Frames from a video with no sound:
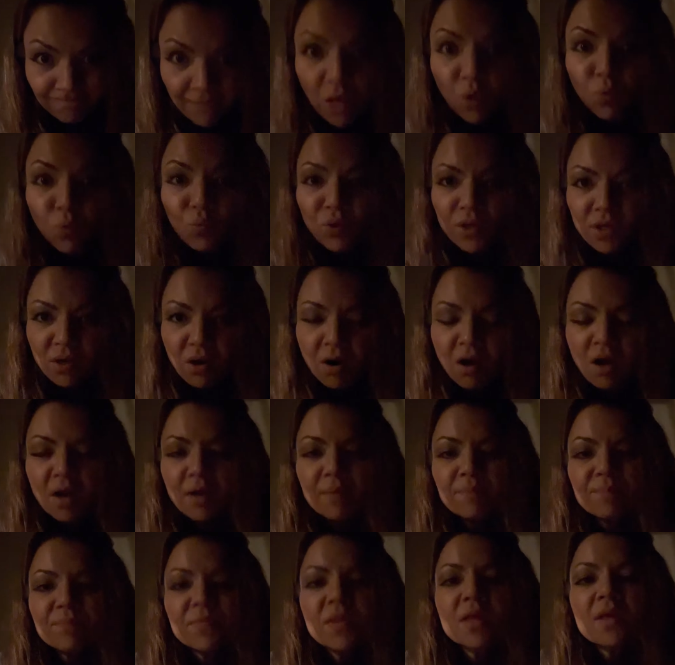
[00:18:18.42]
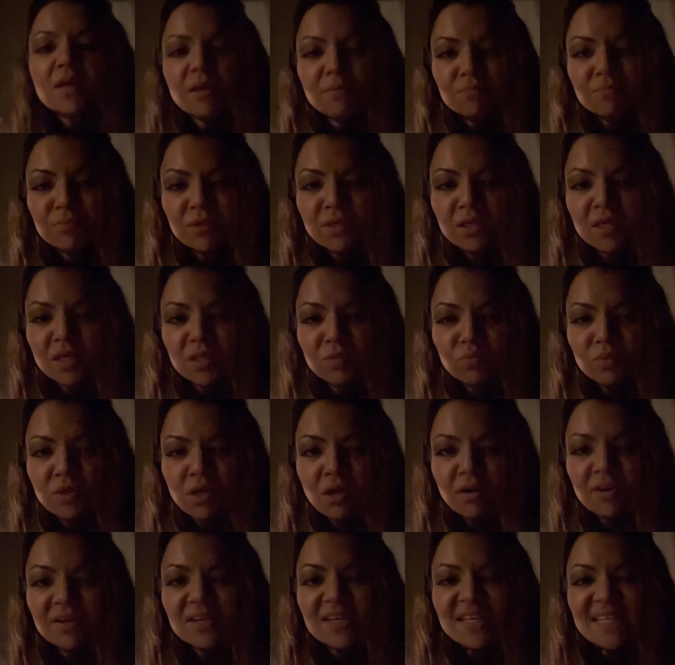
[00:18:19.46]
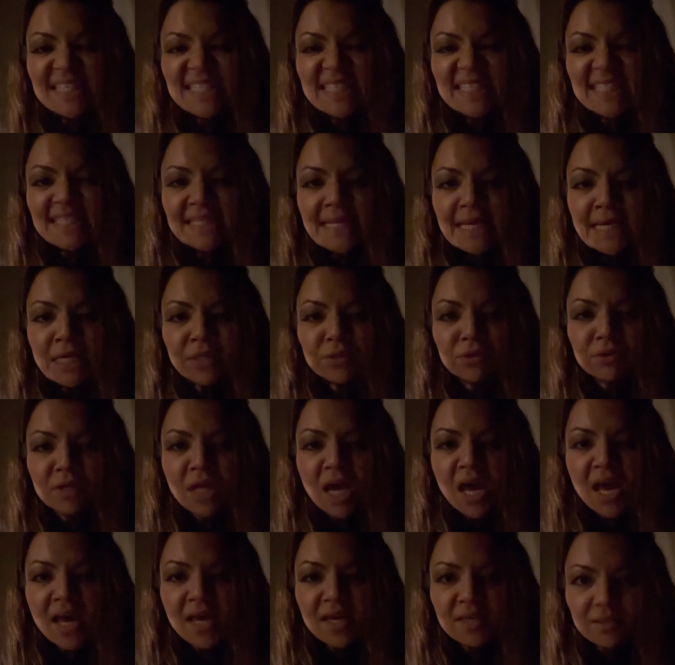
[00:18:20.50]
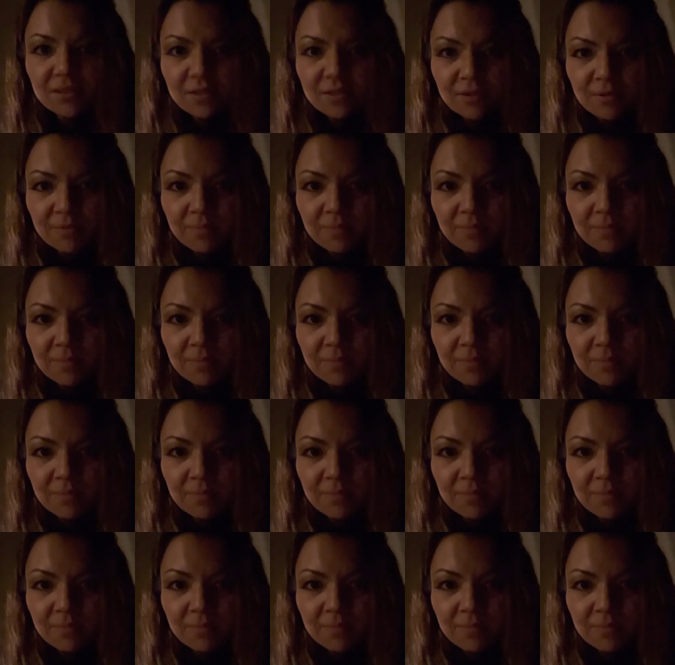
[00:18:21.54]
We are, because we are standardized.